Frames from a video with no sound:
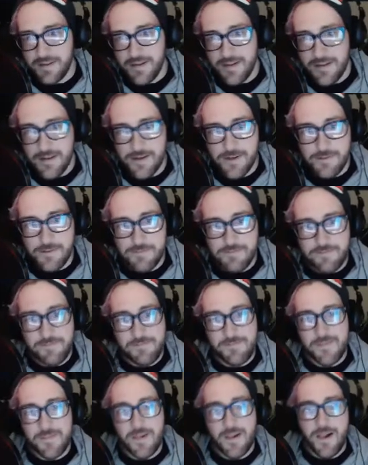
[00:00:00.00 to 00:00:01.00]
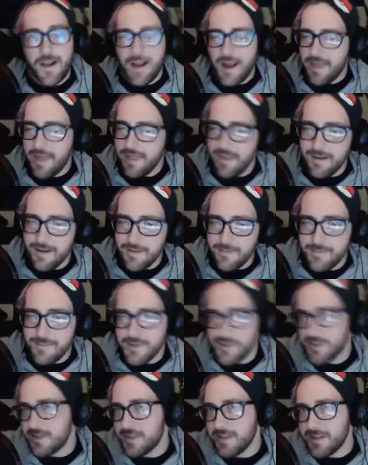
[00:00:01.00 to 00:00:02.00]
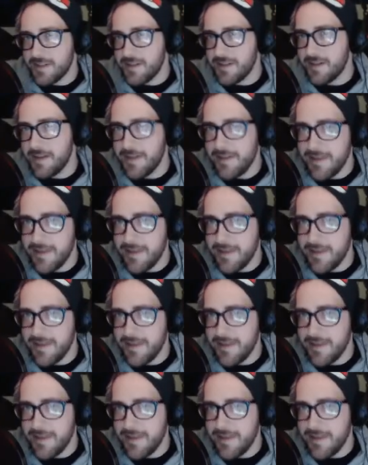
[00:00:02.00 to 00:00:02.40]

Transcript: You know, I think I'm just uh,